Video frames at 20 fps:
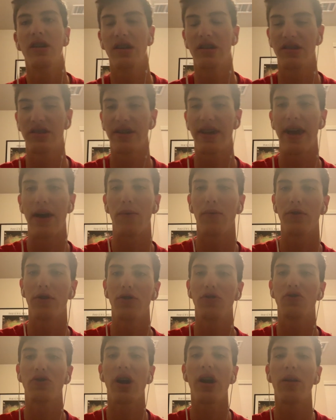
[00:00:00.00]
is that when
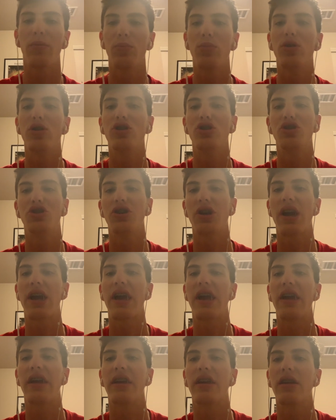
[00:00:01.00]
you try and push
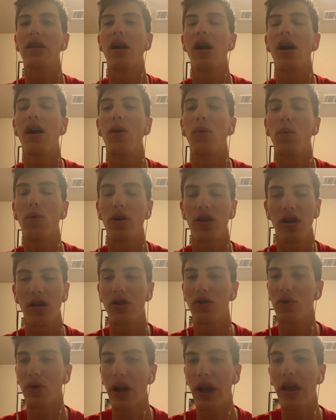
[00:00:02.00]
a
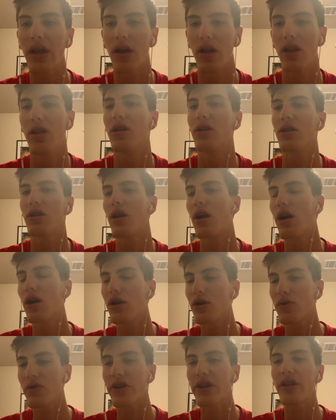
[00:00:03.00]
wooden crate along
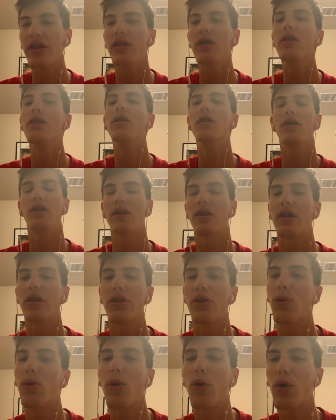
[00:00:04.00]
concrete,
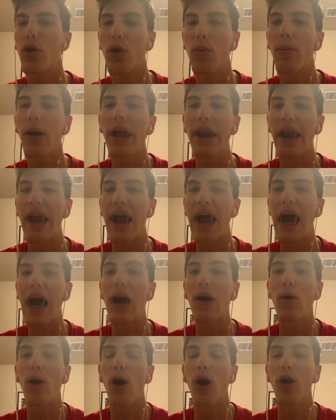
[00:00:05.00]
no matter
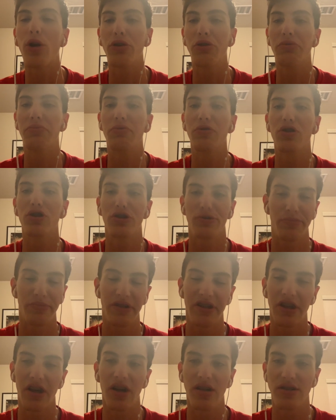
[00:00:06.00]
how hard you push,
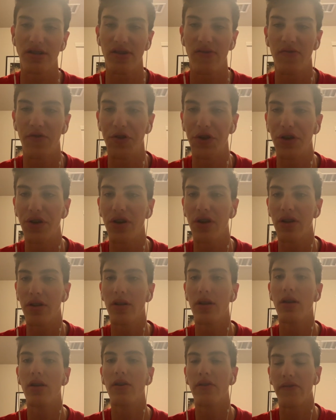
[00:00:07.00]
because of the
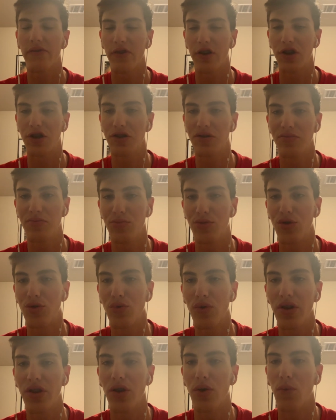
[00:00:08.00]
friction
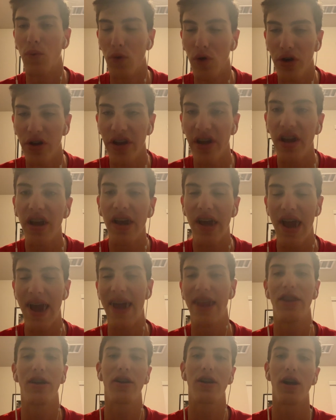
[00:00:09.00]
between the wood
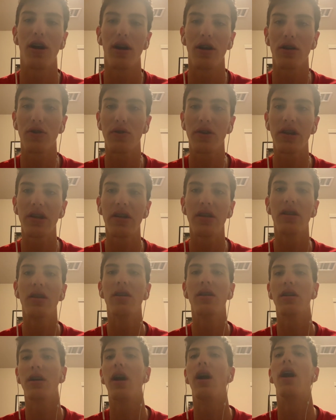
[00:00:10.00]
and the concrete,
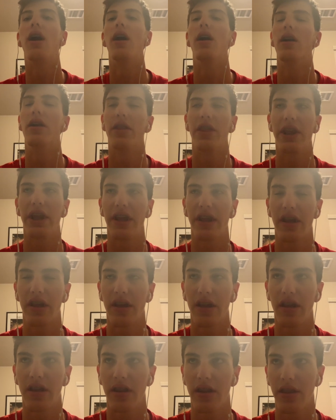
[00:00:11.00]

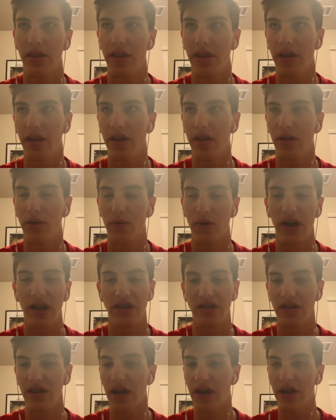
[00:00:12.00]
the
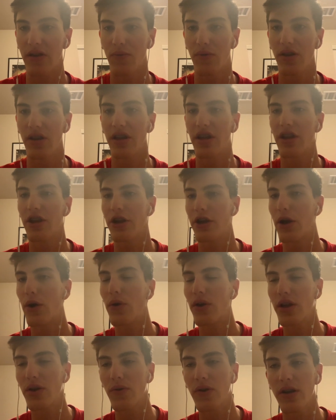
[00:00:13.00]
crate's not really going to
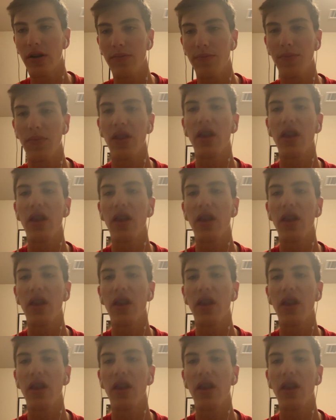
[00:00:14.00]
go anywhere.